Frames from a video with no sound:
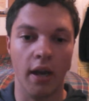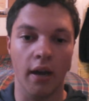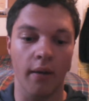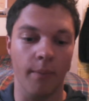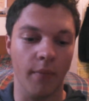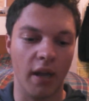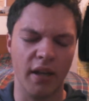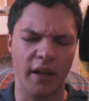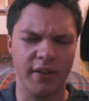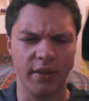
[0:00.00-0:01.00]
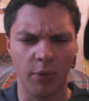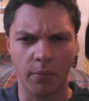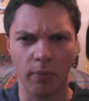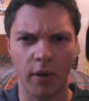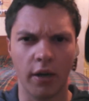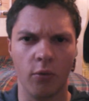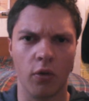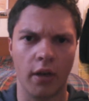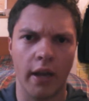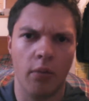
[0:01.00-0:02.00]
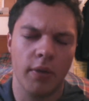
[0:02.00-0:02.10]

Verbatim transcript: Um, I, I did some upper body workout,